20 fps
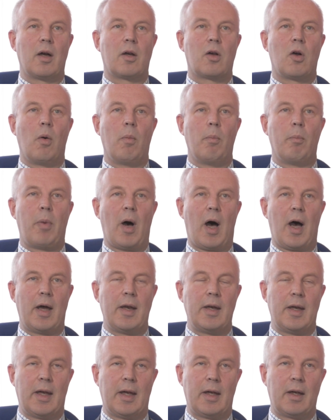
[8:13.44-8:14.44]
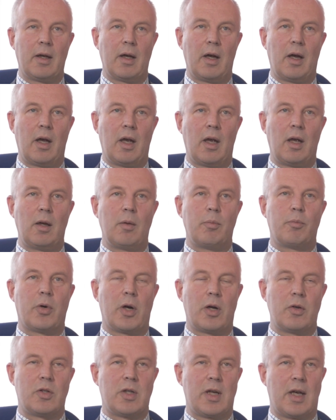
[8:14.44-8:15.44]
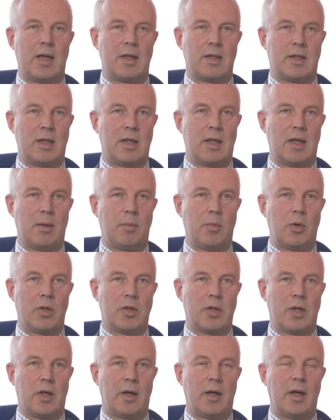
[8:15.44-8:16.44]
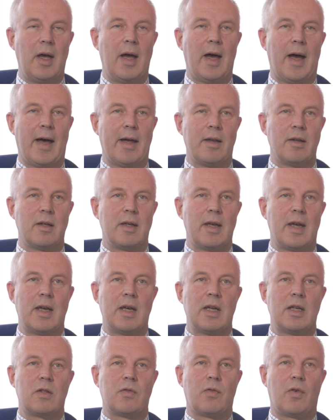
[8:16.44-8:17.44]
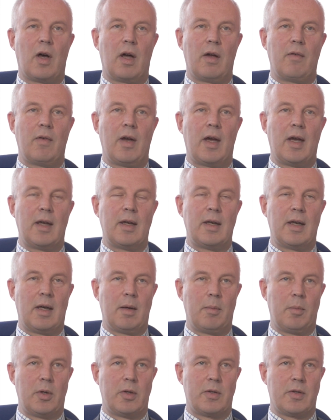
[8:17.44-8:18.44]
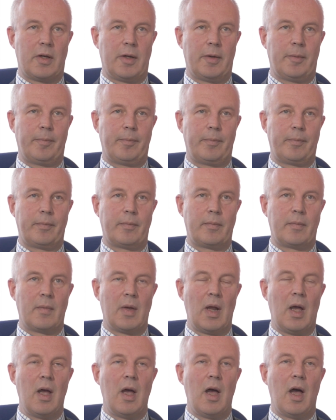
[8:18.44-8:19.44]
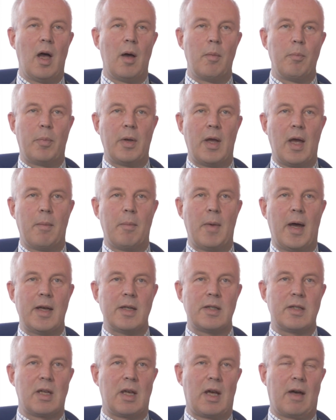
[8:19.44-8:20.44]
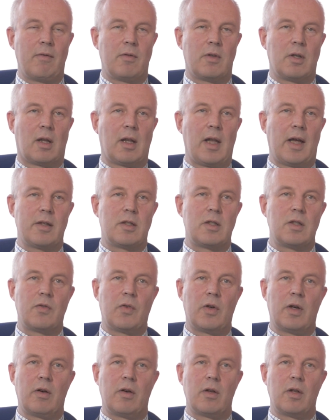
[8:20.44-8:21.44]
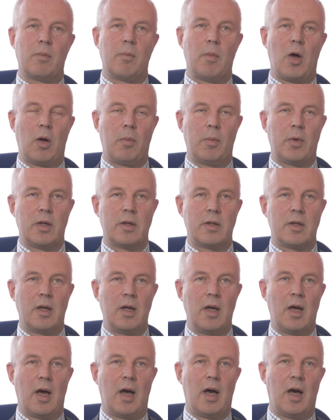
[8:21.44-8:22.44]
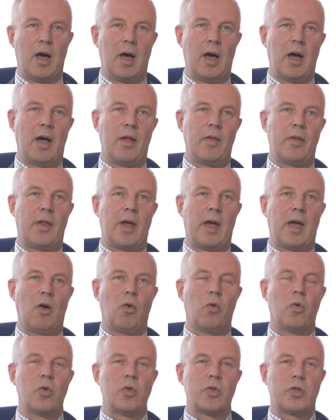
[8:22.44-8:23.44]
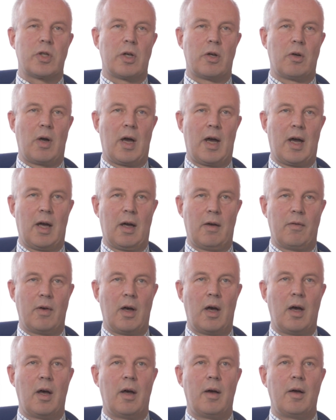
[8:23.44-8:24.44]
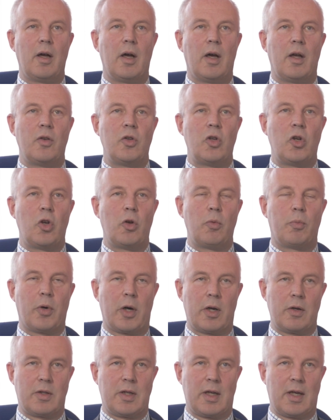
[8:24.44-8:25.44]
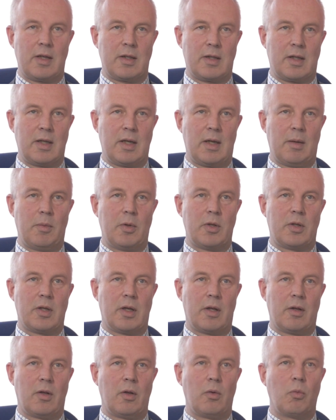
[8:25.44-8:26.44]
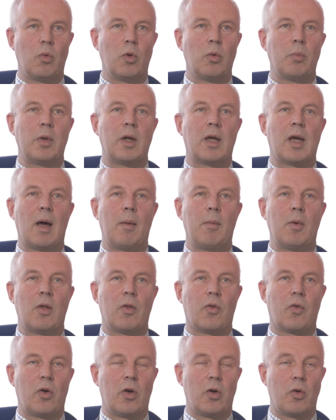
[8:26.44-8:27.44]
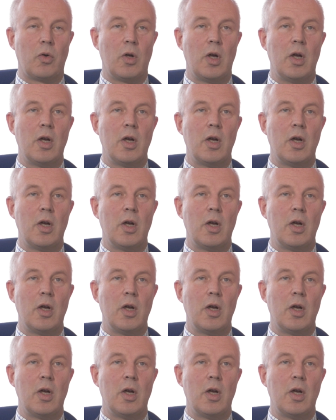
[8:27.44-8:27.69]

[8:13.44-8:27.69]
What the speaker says: combining a protease inhibitor and an NS5A inhibitor. And BMS have declatizvir at the moment, and they also have a new protease inhibitor that will be coming through.